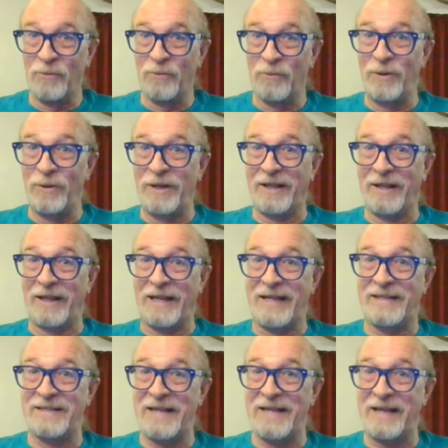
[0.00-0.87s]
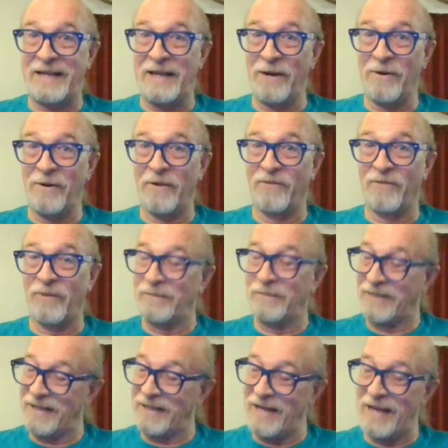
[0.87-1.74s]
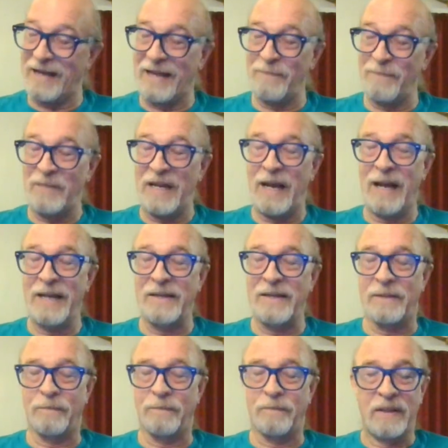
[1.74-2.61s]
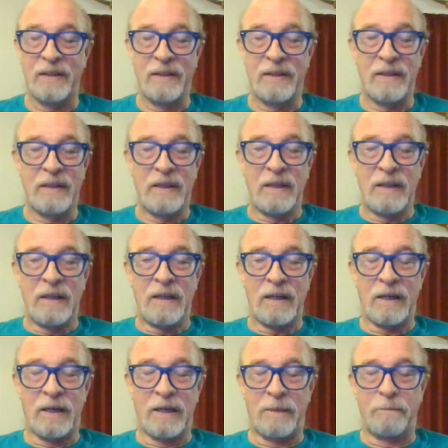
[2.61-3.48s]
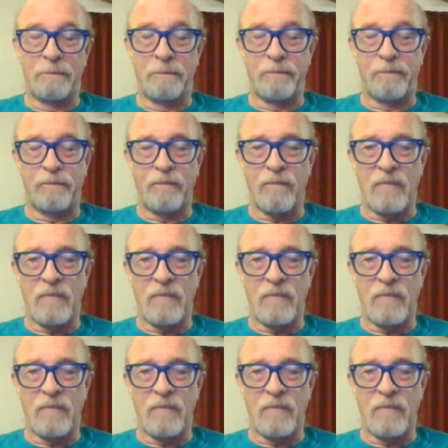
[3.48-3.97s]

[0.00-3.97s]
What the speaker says: really take care of them, yeah, get behind them.